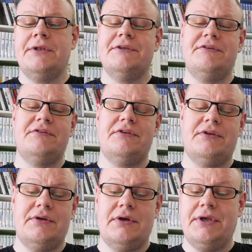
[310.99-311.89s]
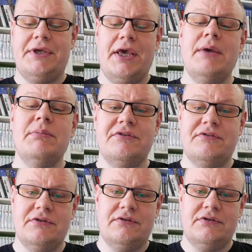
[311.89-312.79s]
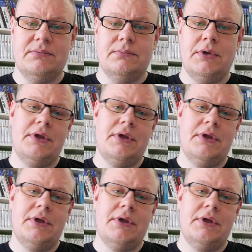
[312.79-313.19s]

This isn't a gaming system